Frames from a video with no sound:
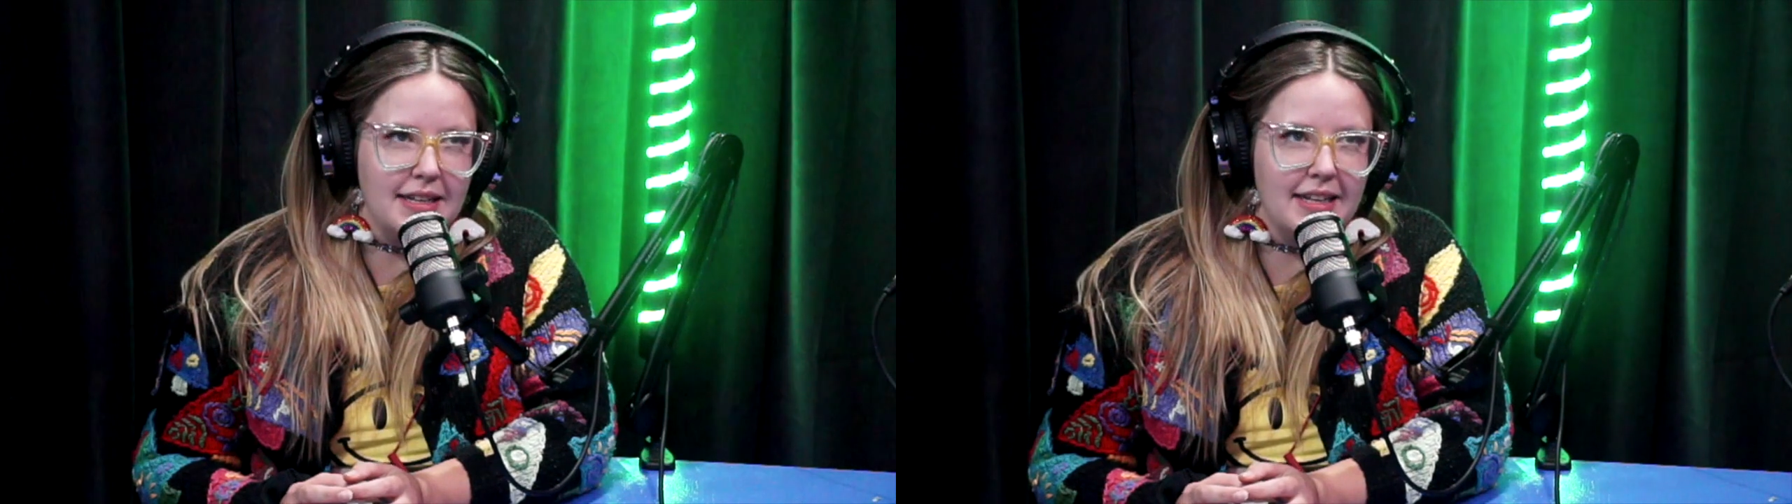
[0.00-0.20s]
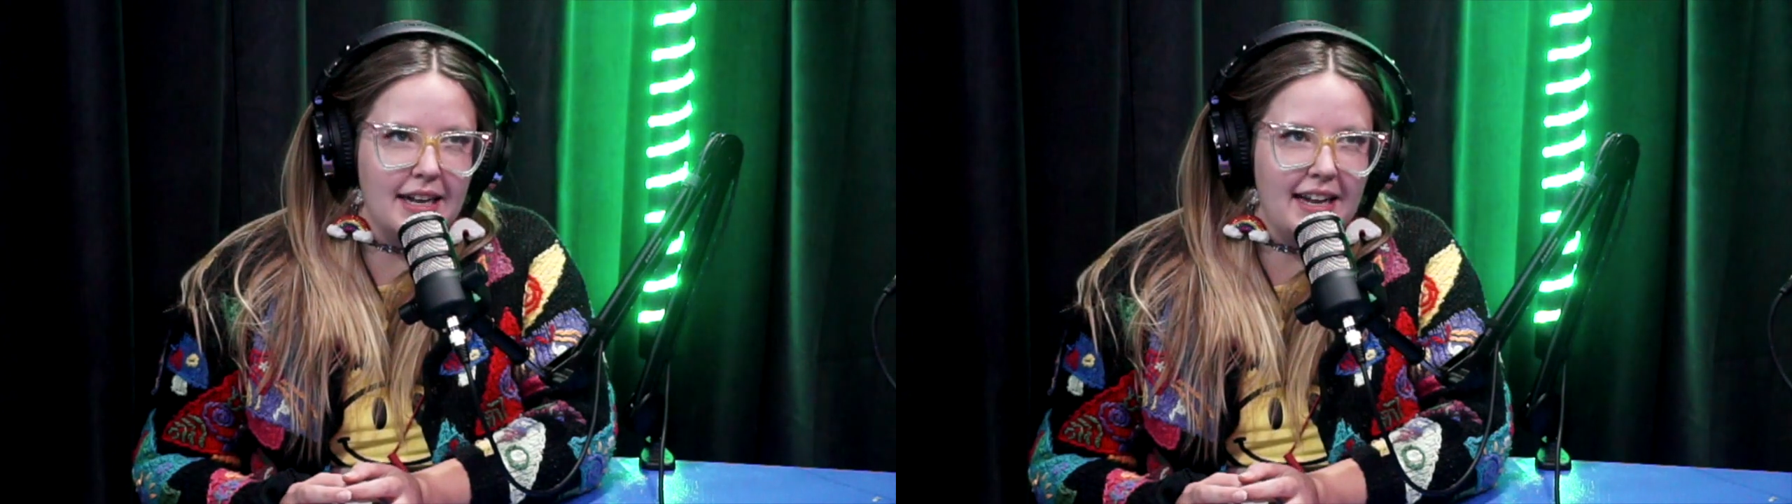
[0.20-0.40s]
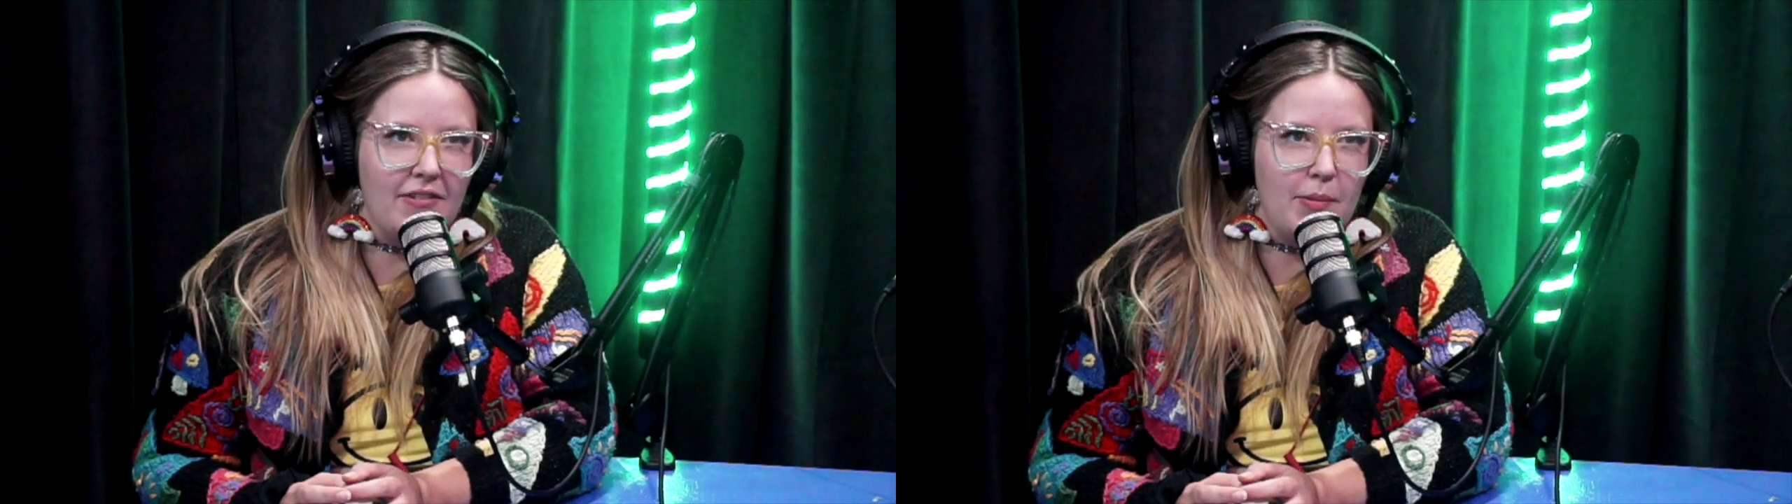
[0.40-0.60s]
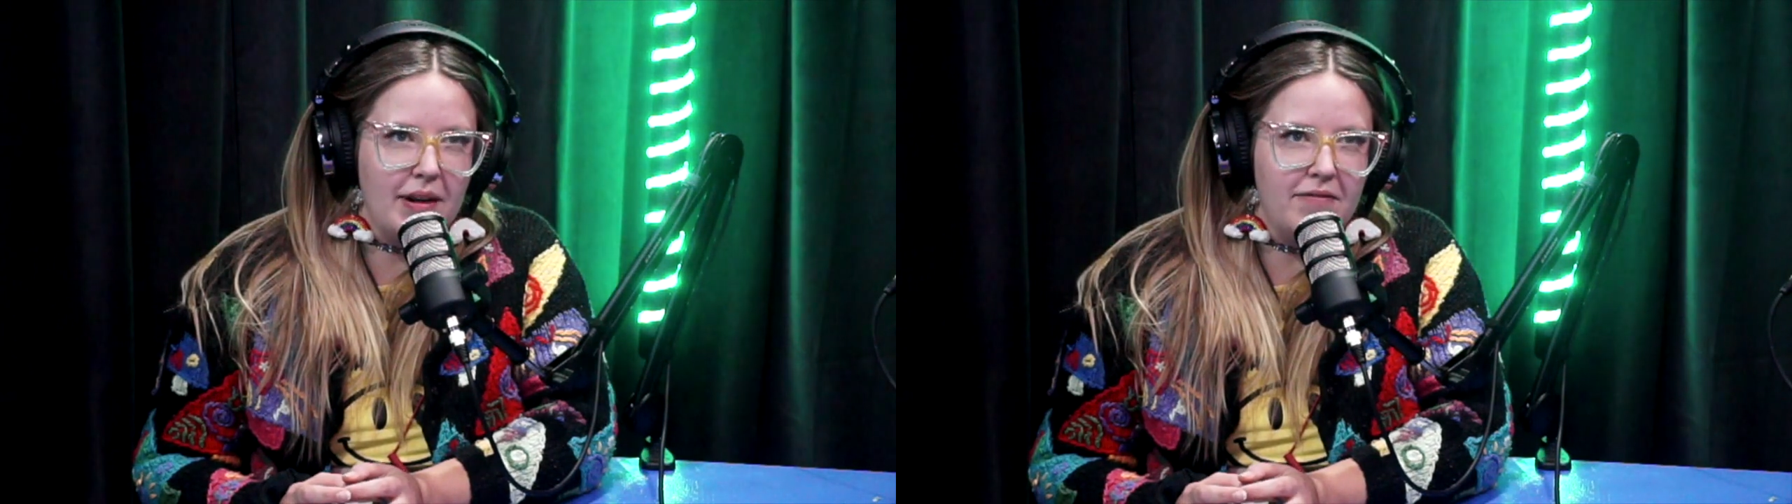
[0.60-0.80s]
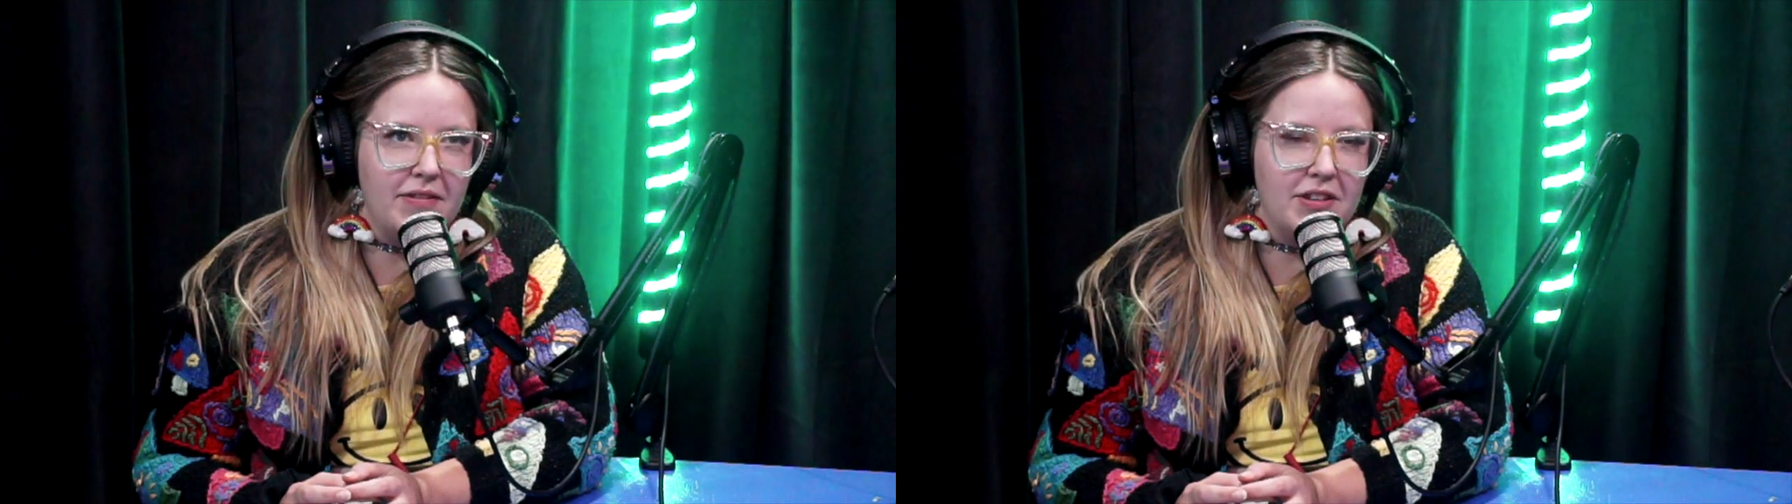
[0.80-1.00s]
I think I gave
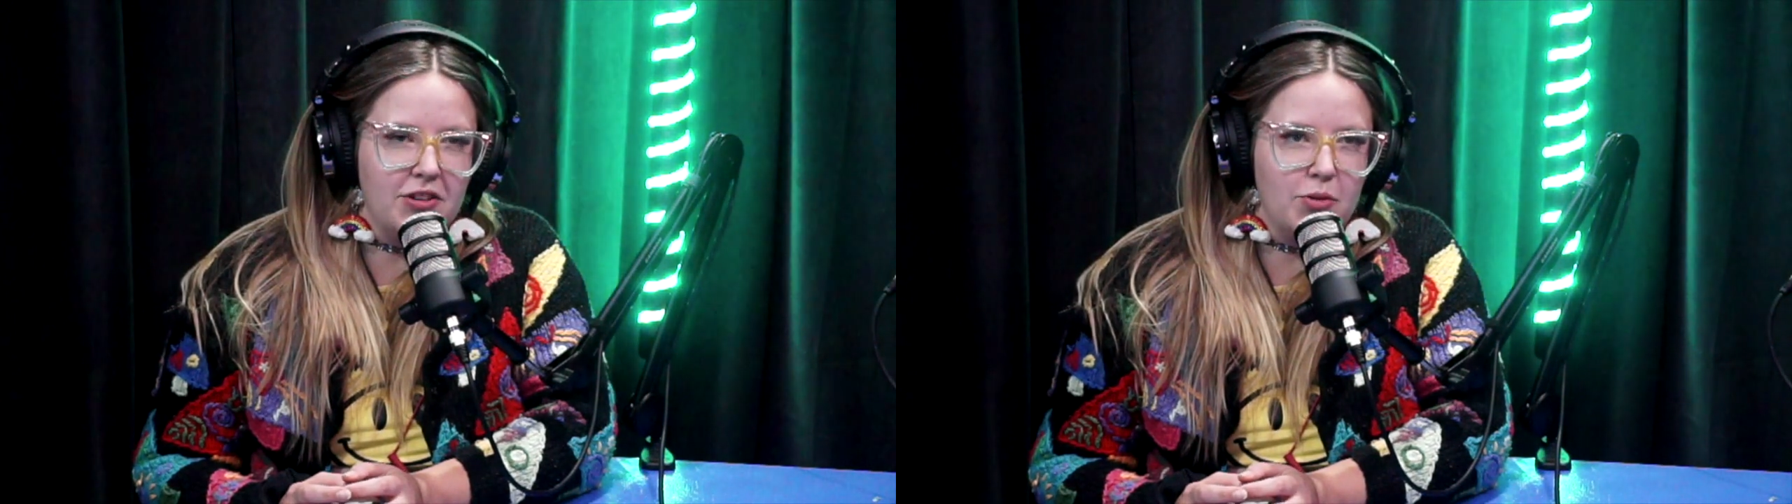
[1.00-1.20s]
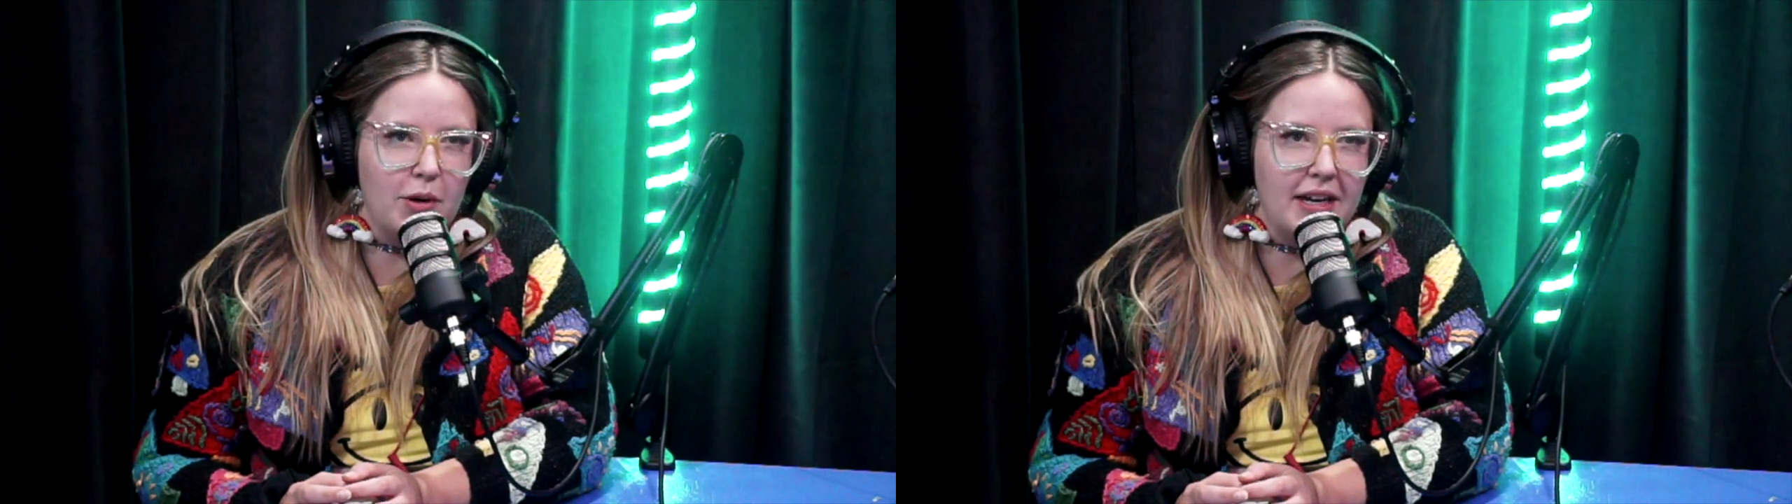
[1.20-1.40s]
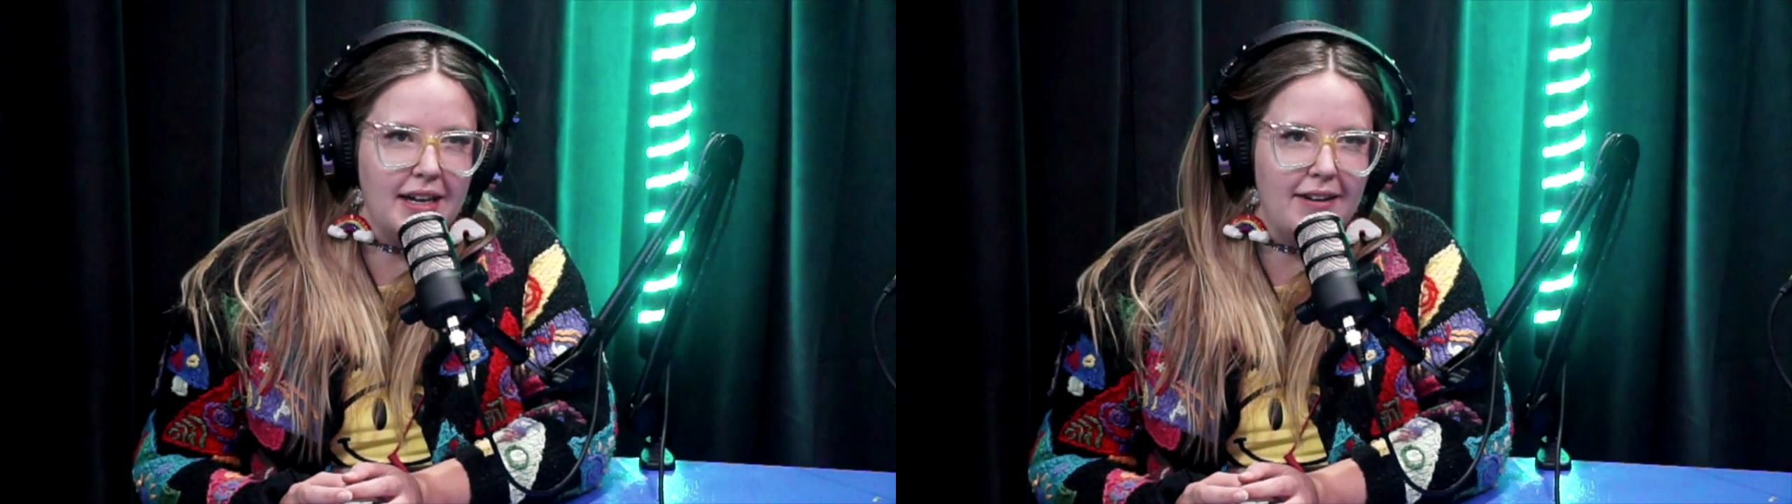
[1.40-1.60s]
everybody fifteen to twenty